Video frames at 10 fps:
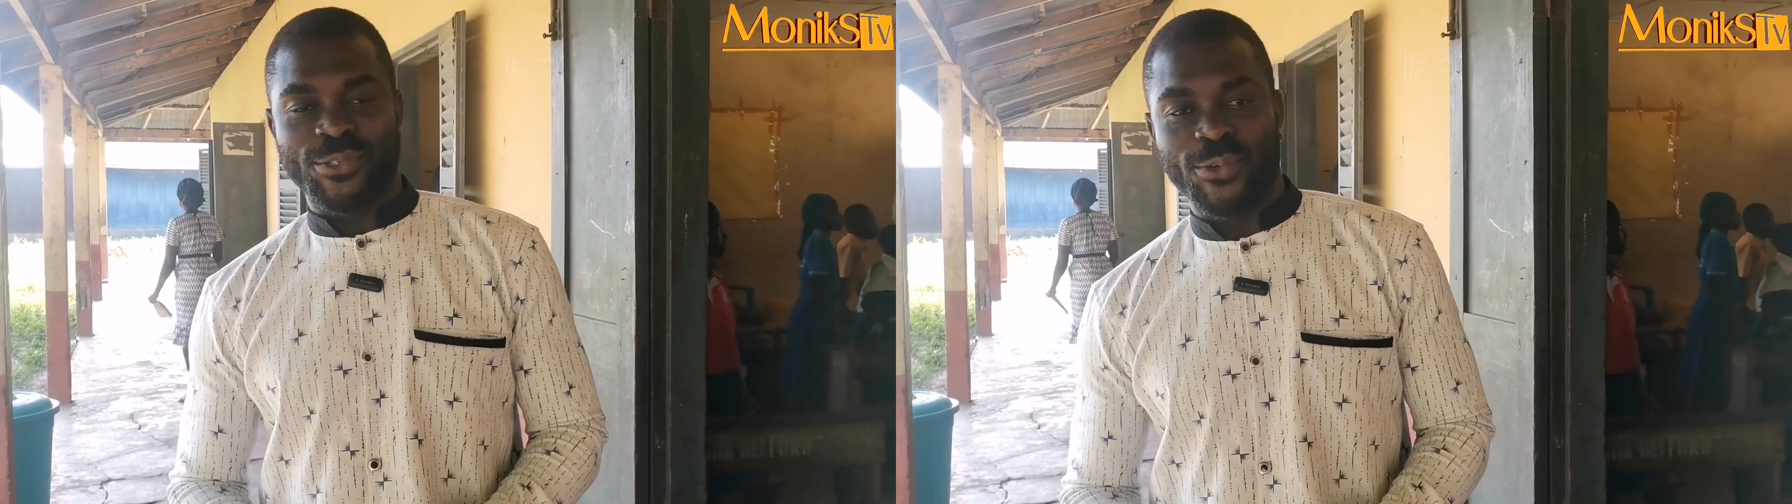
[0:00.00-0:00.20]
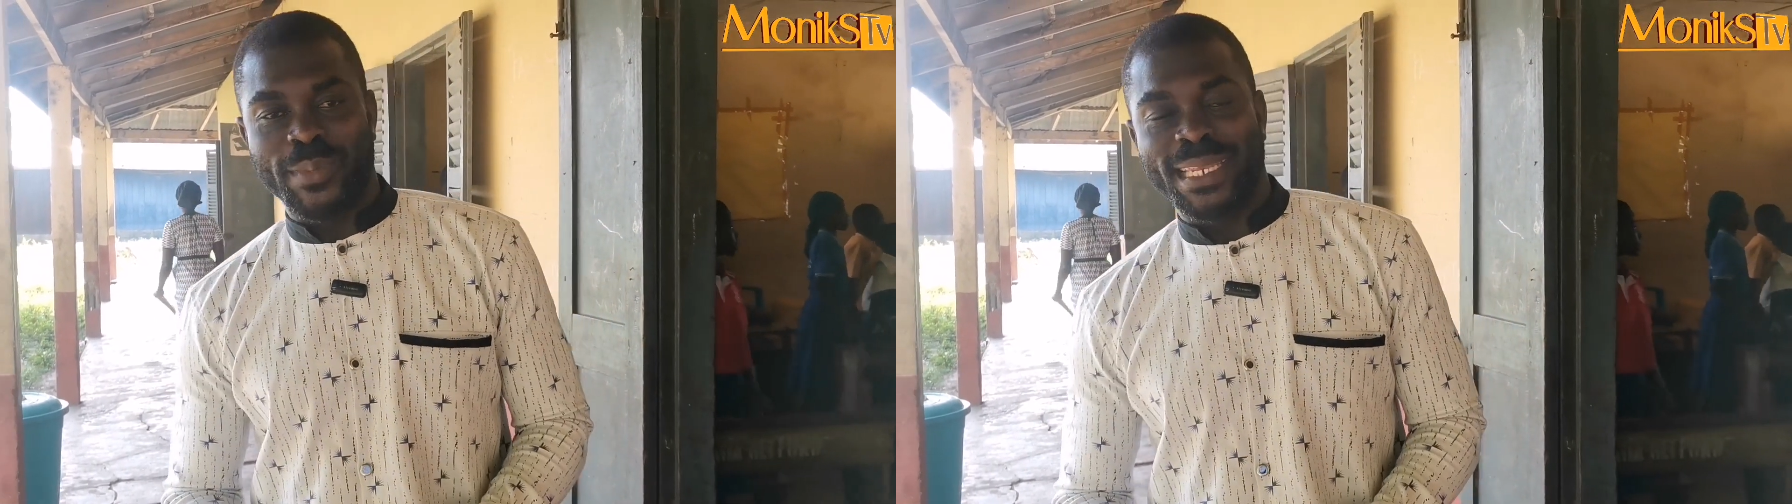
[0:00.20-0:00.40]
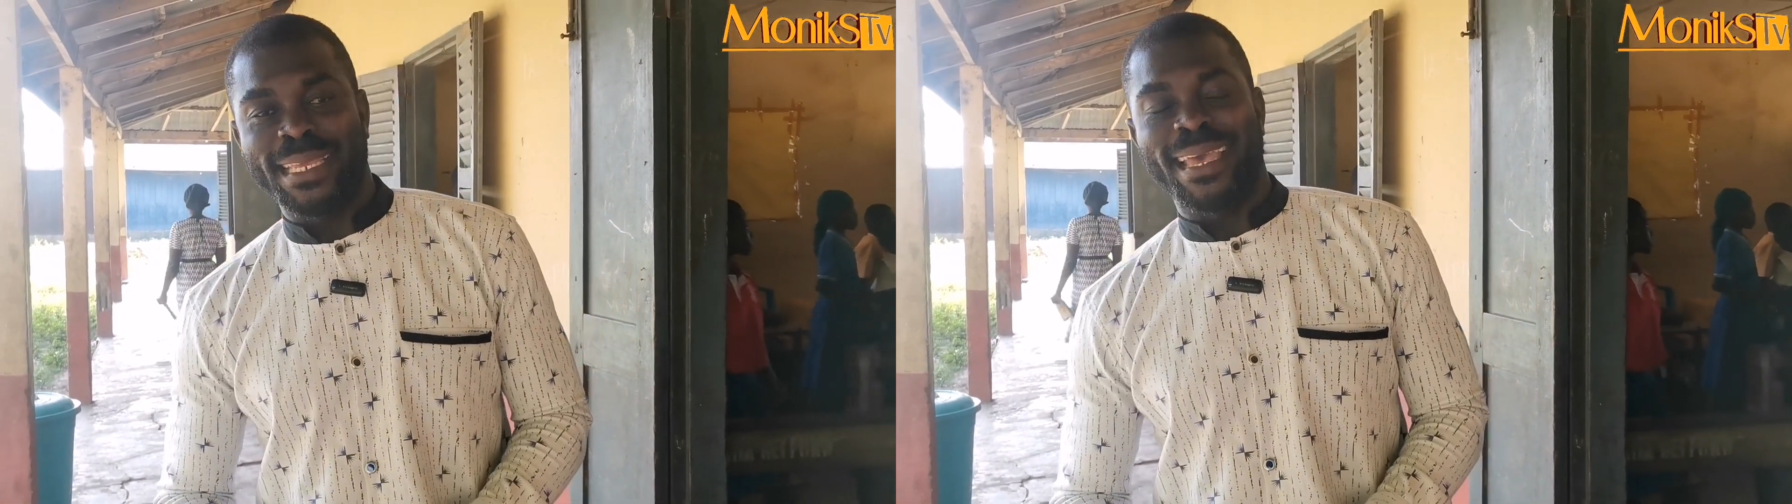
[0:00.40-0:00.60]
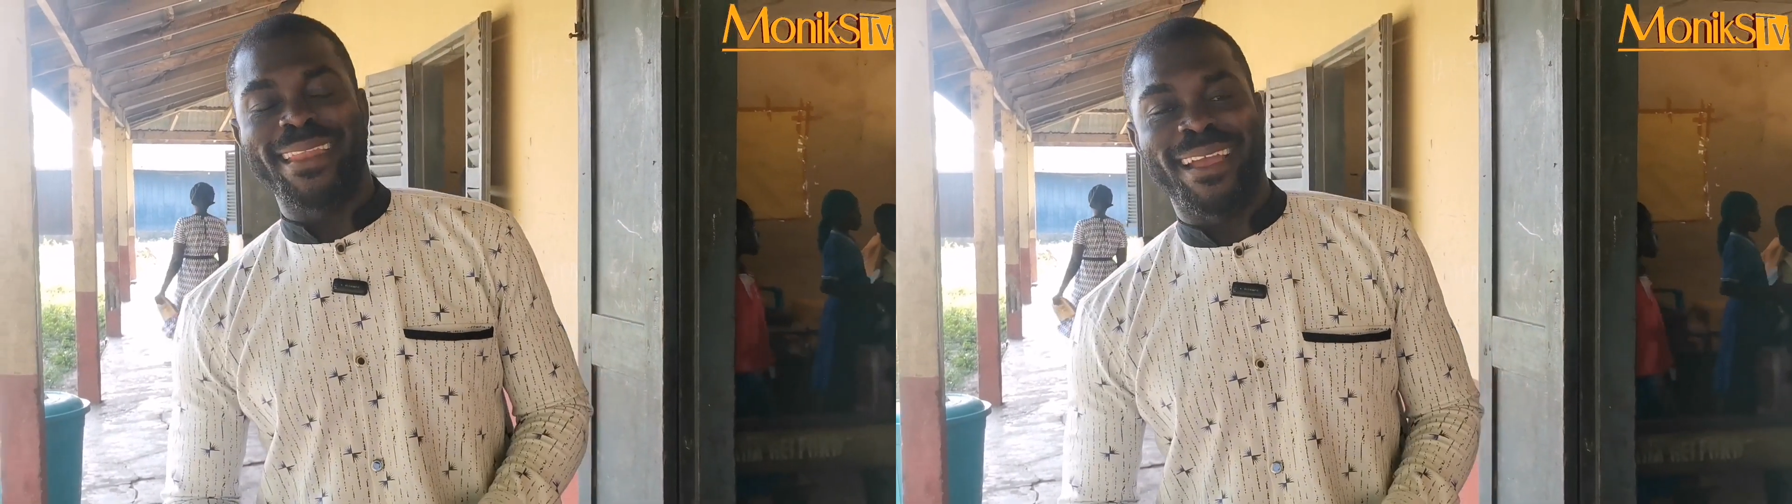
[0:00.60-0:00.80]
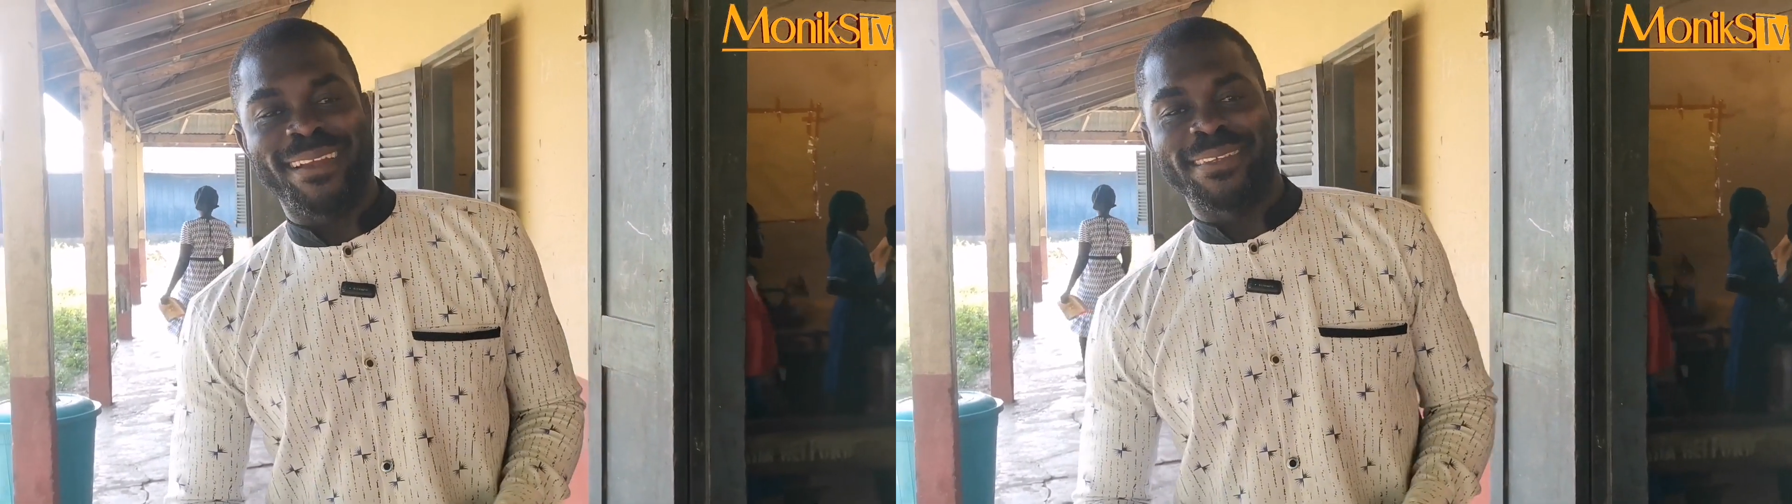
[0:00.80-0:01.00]
So, me, the
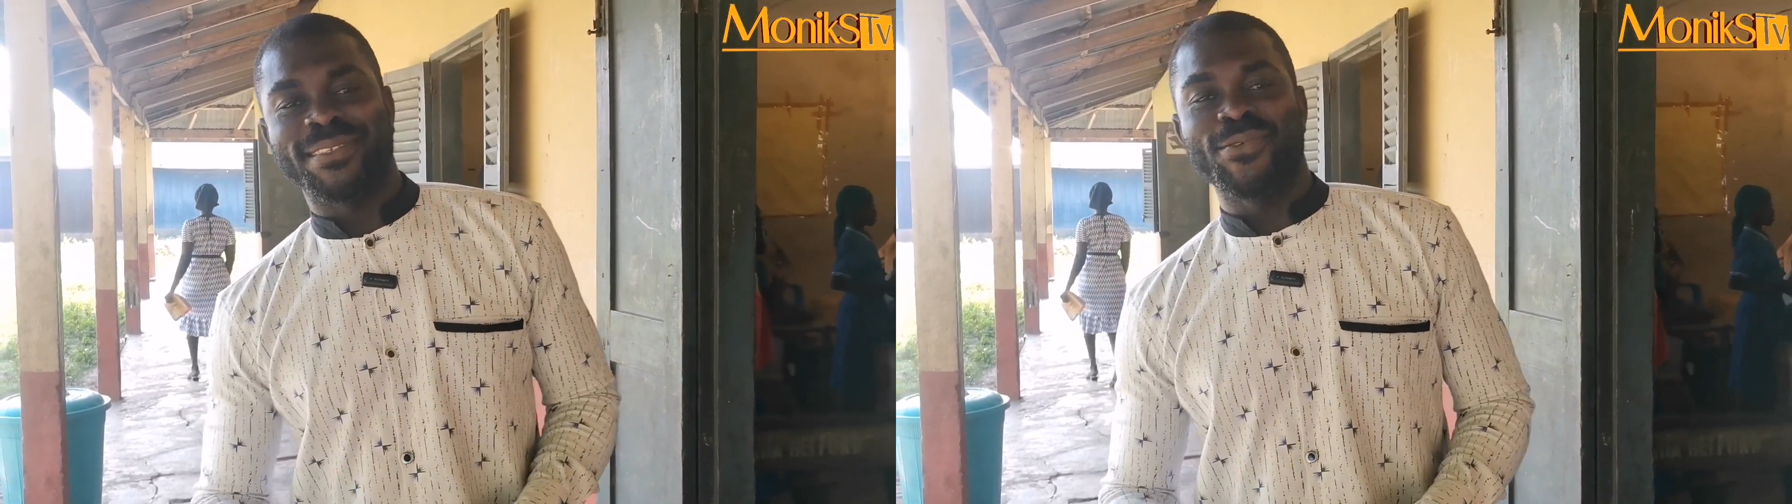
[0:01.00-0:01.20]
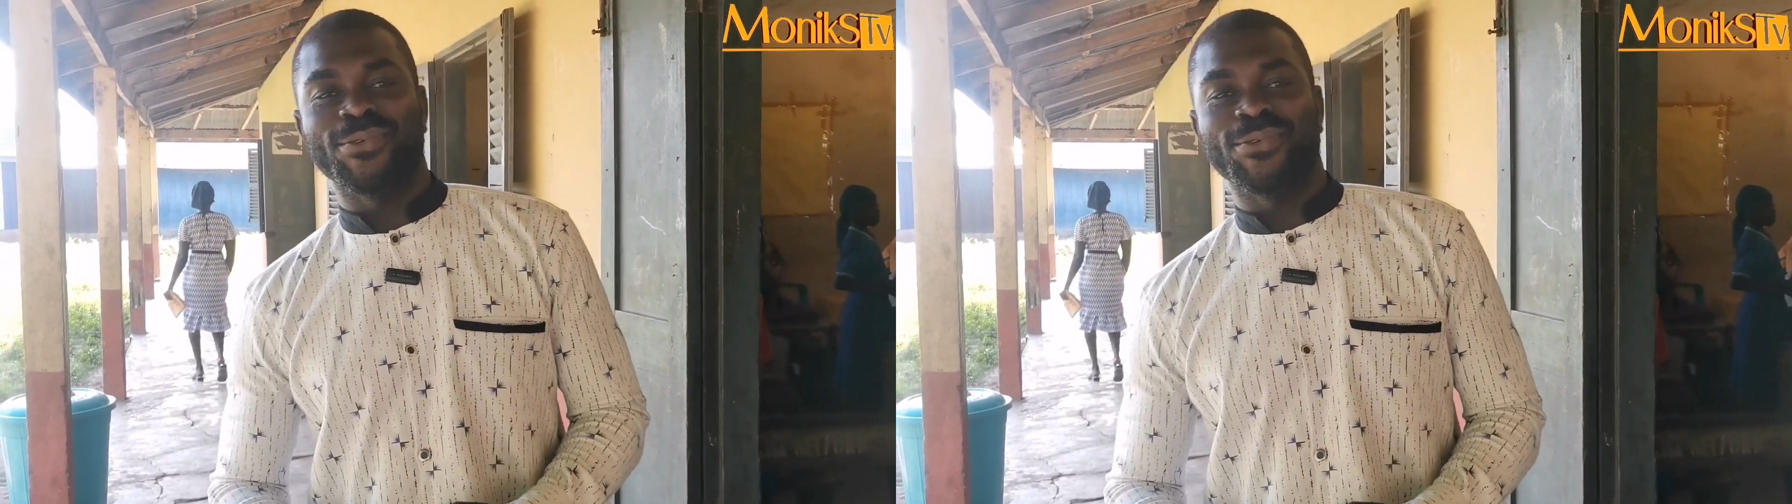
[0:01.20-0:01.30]
area crash,